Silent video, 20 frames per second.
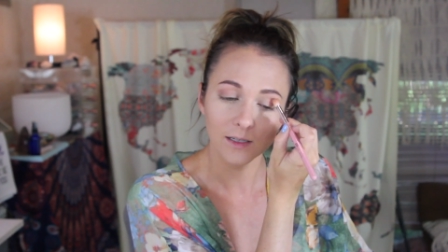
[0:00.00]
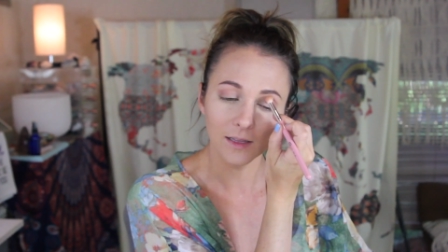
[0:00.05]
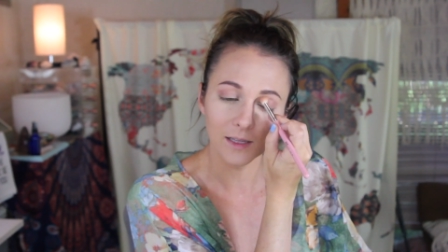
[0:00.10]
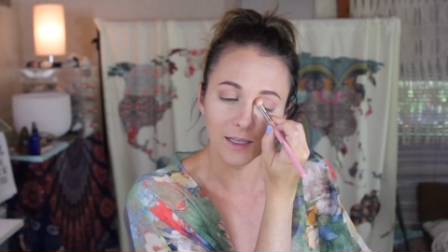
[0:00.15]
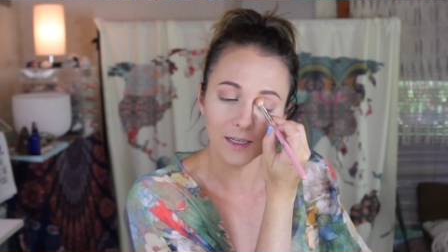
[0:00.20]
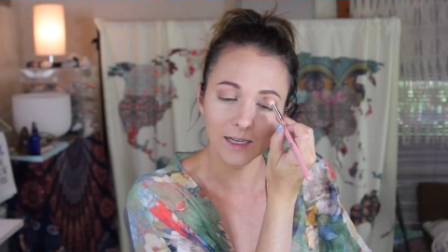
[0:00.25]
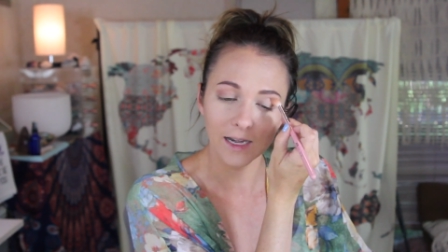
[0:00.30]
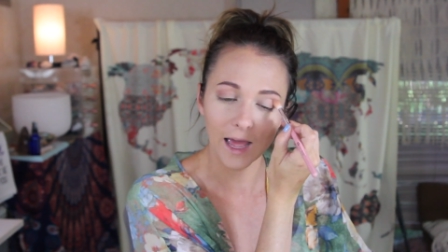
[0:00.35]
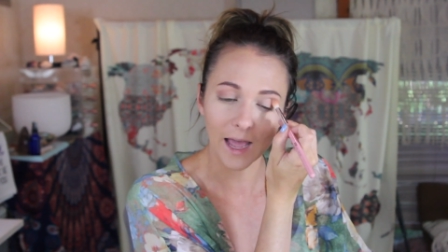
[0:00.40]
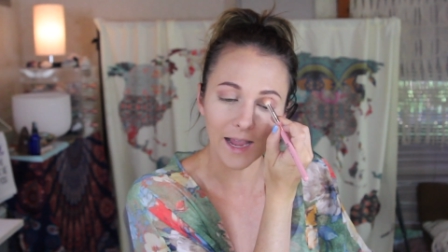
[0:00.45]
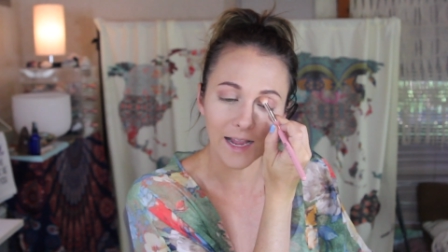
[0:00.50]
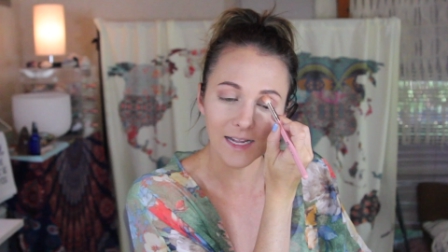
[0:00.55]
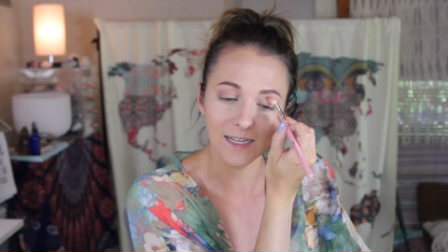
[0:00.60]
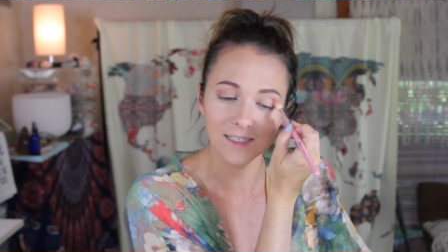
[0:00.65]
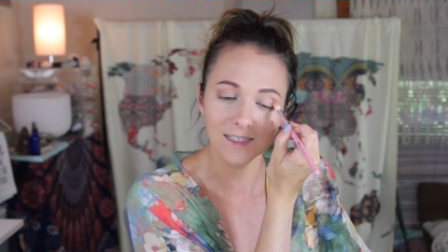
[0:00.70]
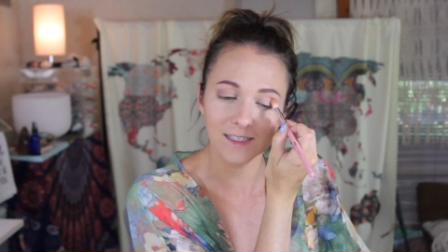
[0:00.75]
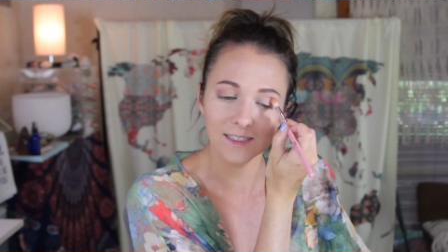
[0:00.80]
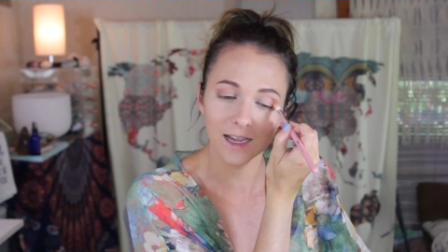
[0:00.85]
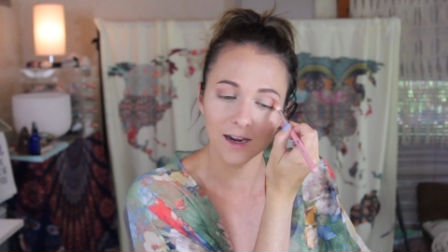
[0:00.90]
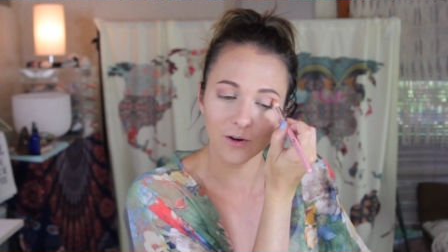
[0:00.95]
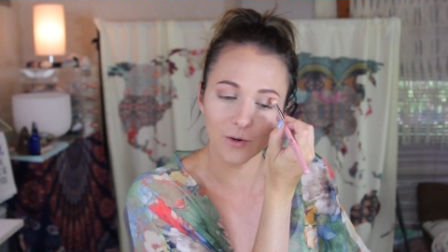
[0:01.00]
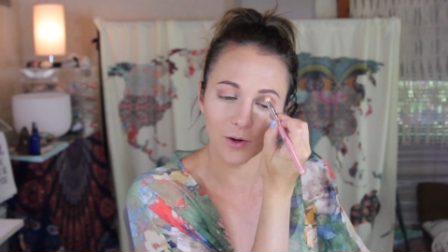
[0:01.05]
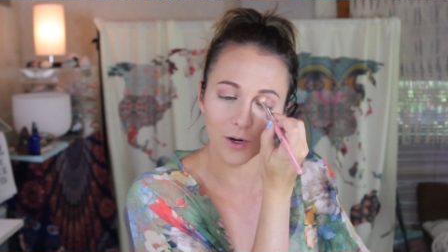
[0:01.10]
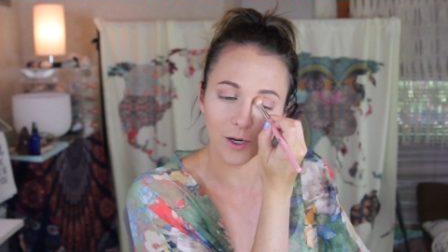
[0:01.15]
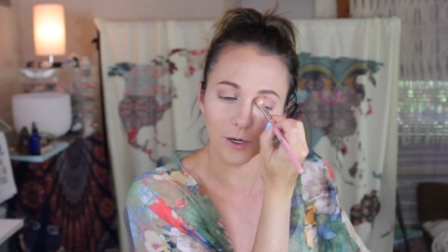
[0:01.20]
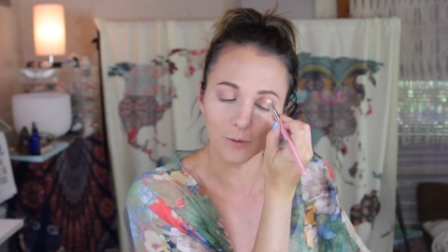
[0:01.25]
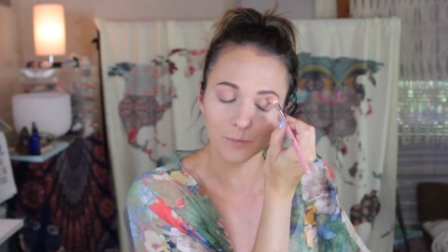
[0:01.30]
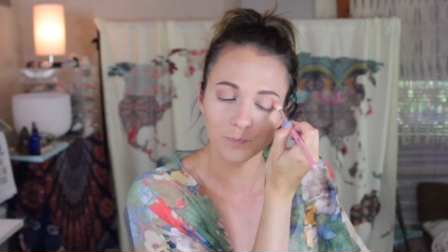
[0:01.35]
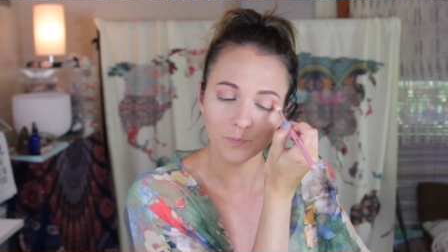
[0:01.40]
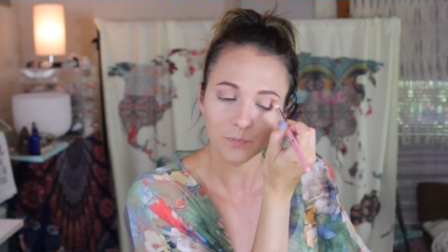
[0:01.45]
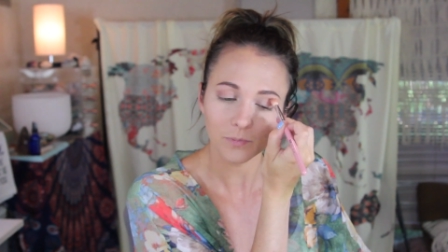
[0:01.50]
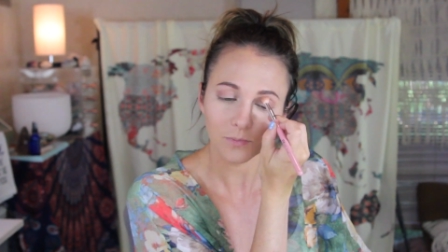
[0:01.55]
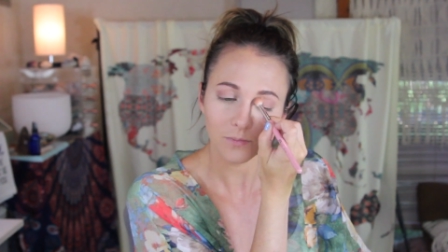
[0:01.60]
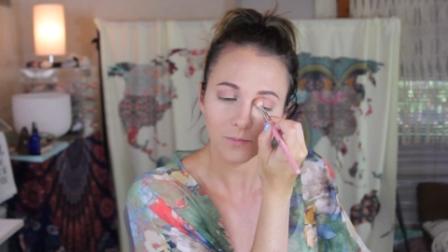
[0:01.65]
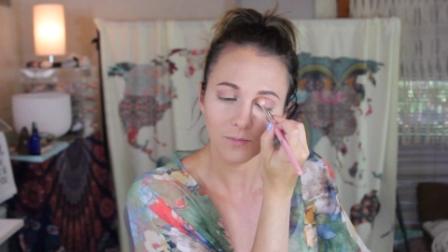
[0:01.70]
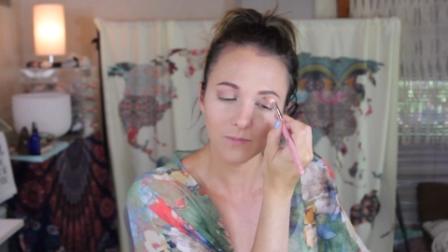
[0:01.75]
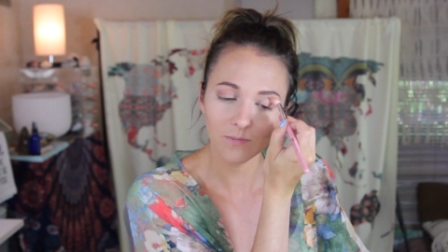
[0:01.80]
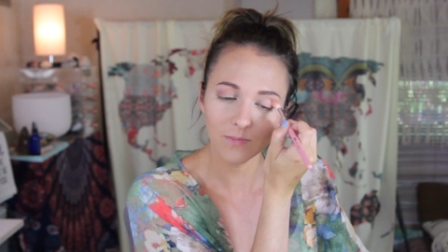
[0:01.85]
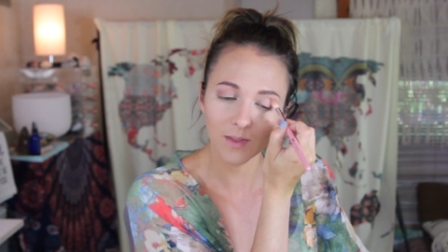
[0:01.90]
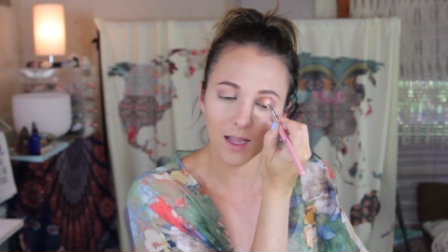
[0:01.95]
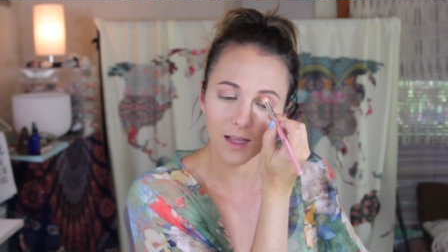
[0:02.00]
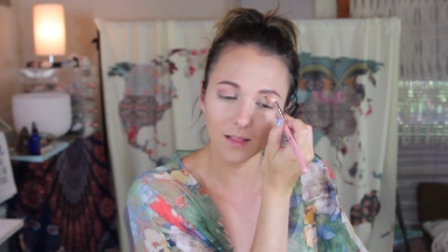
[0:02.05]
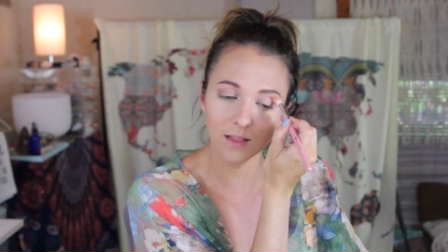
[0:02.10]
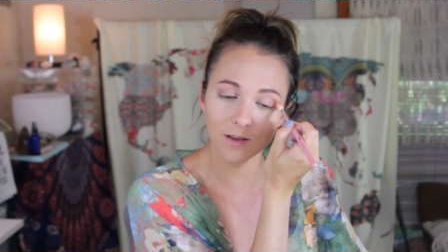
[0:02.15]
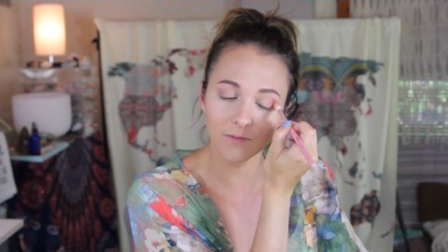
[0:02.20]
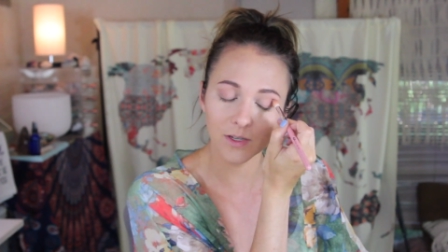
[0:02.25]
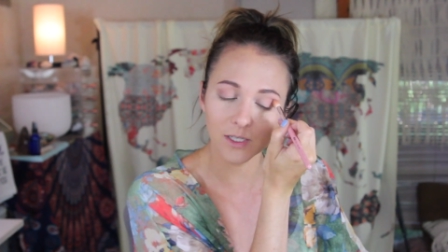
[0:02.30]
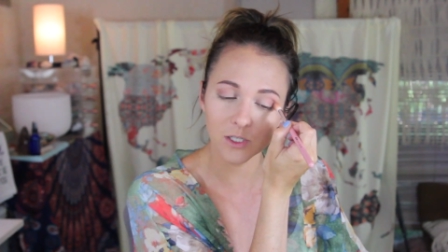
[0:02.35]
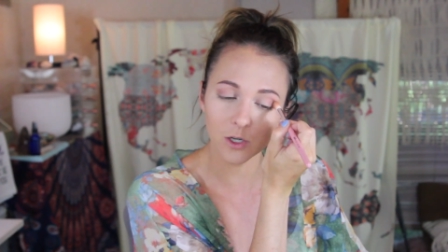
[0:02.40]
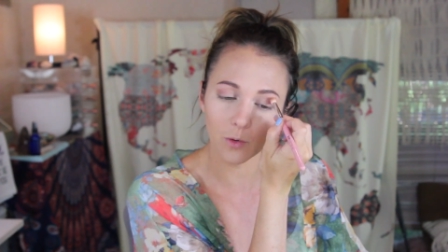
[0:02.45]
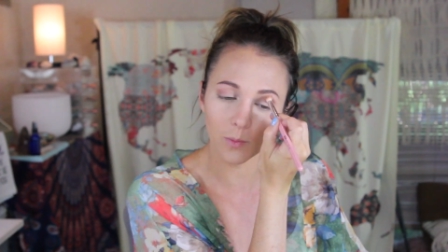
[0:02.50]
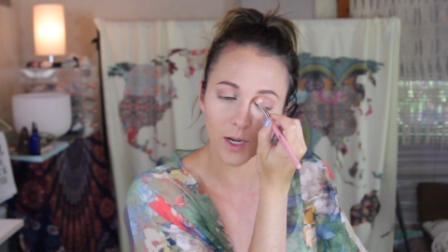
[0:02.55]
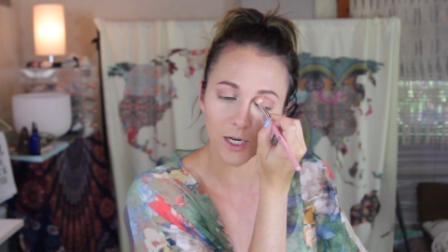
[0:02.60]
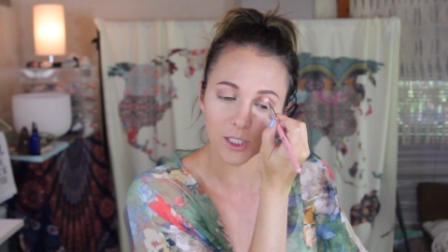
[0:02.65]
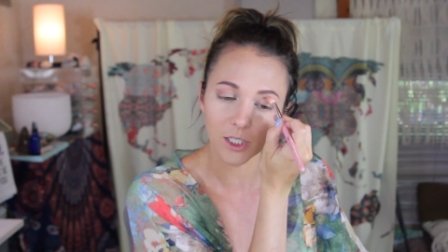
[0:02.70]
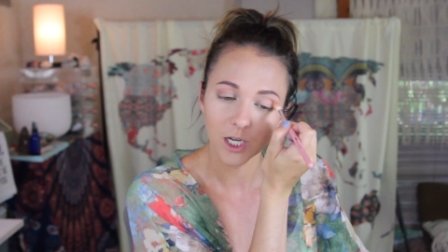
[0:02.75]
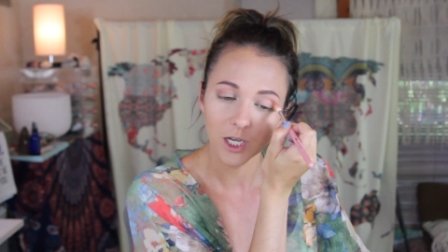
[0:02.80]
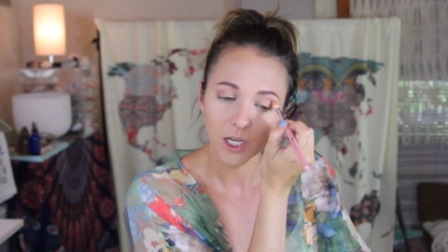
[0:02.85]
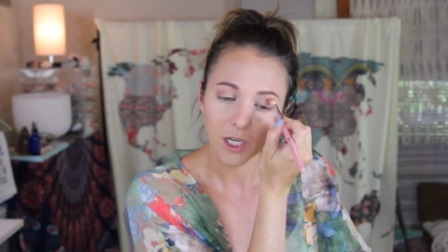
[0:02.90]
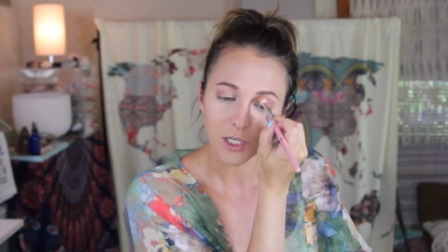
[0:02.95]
nice. I don't know. I love it so much.